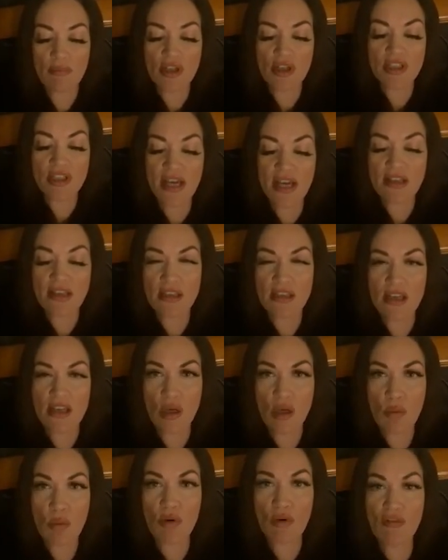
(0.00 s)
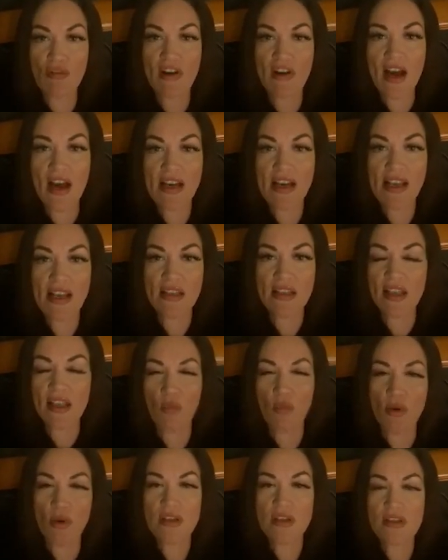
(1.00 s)
protecting, providing,
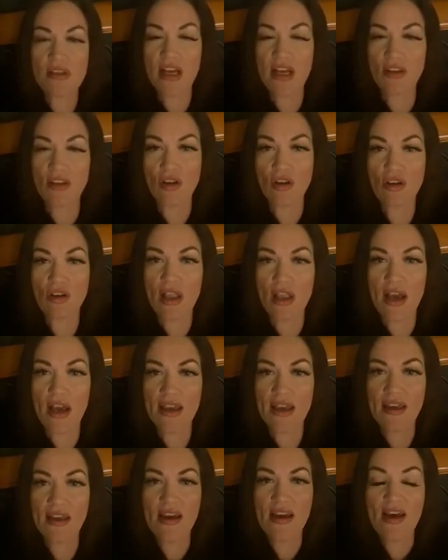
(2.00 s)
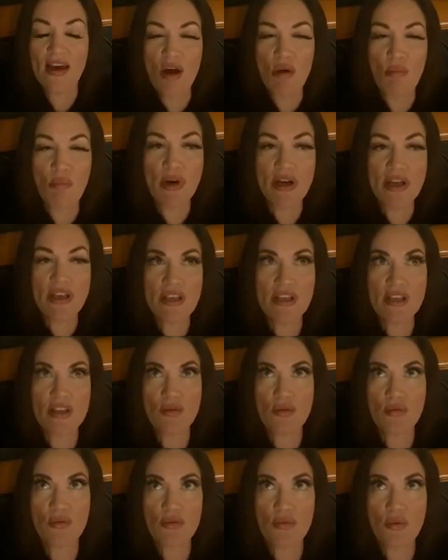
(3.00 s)
like, what does that look like? But
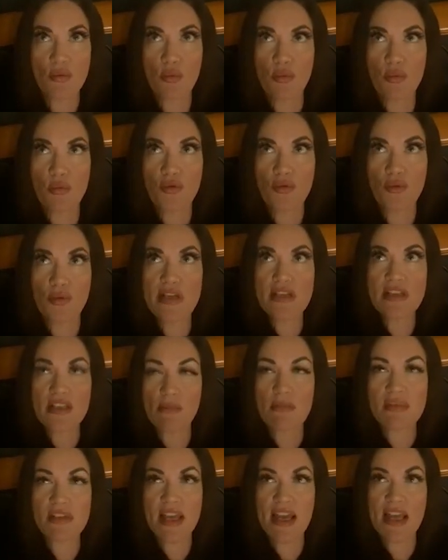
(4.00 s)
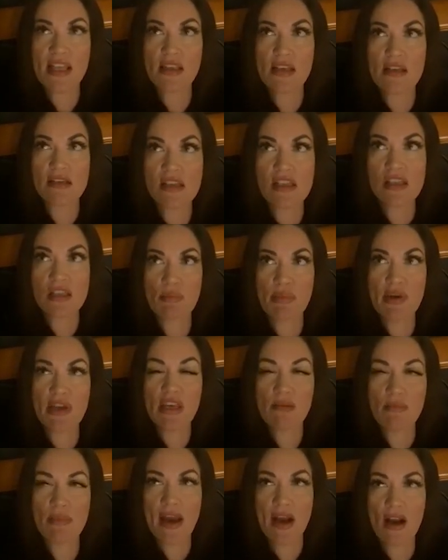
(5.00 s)
the reason I'm saying this is to
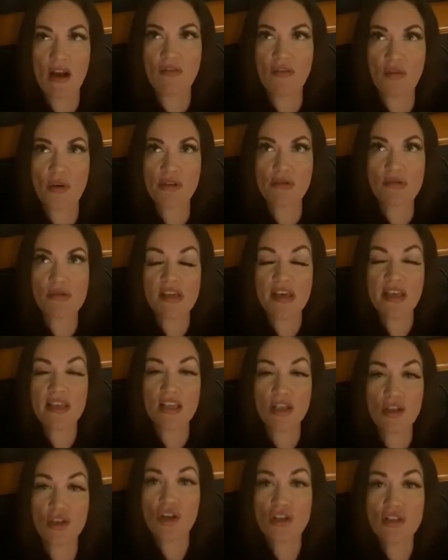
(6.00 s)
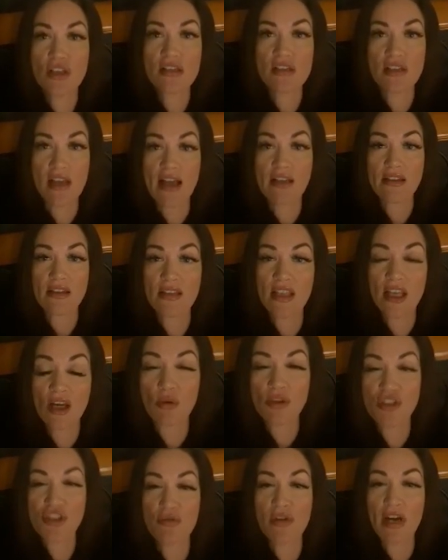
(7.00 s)
piggyback off what you said, is it looks exactly
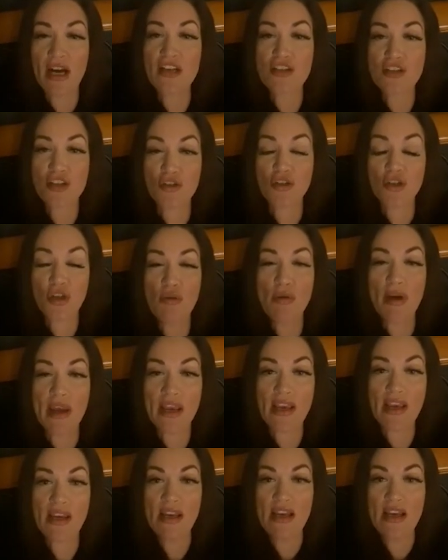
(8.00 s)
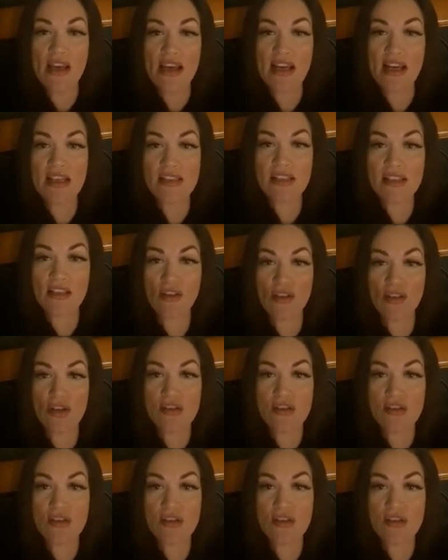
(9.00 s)
like what you guys are doing. It's